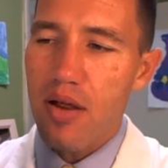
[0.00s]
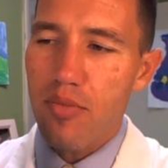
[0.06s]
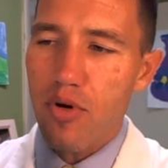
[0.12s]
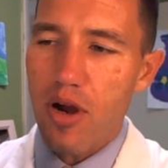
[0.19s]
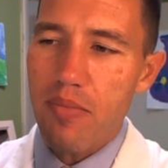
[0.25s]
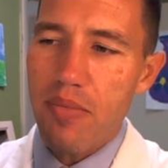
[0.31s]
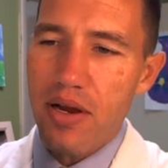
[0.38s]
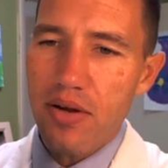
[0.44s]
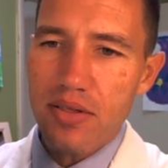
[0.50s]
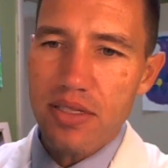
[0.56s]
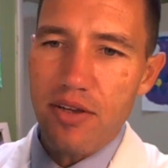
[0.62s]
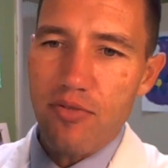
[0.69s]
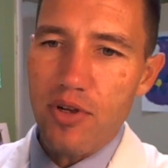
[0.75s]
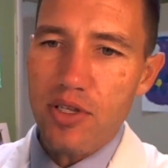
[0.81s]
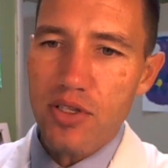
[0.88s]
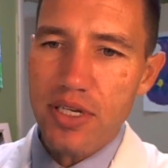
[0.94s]
Primarily,
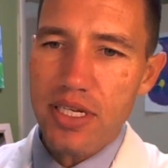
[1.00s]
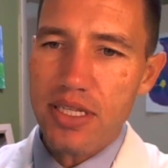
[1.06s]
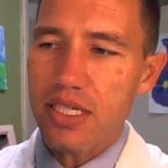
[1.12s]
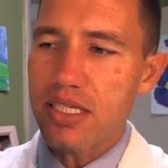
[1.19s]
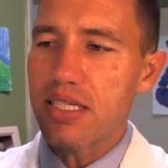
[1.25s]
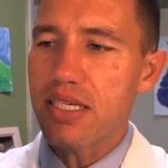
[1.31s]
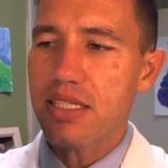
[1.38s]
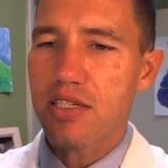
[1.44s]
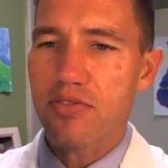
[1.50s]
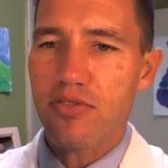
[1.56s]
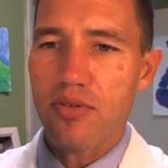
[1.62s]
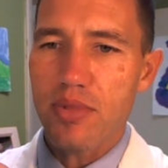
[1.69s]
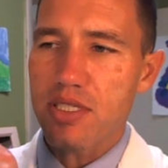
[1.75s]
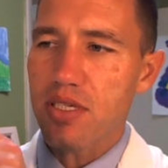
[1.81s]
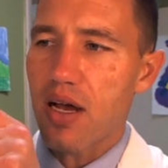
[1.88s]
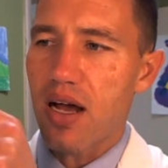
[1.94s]
if we look at the disc
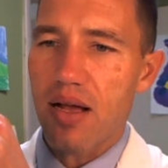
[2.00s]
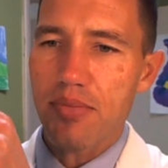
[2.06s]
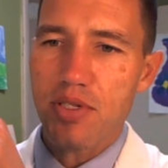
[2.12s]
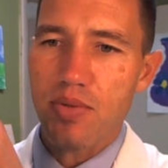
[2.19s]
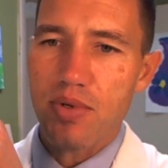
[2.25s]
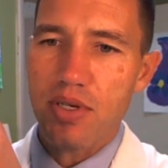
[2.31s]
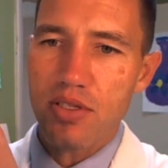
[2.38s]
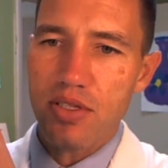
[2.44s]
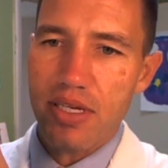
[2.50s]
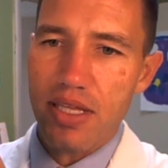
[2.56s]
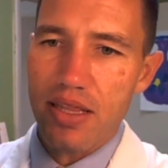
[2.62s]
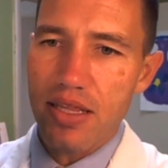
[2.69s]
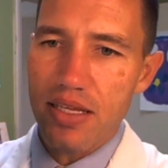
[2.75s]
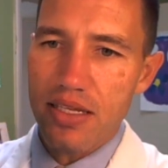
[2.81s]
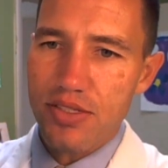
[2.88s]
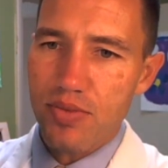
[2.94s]
from the top, so we're going to look at
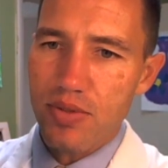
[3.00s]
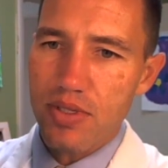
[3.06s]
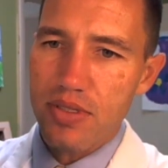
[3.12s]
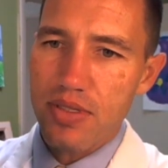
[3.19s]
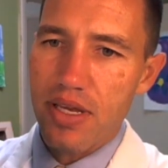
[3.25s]
this one.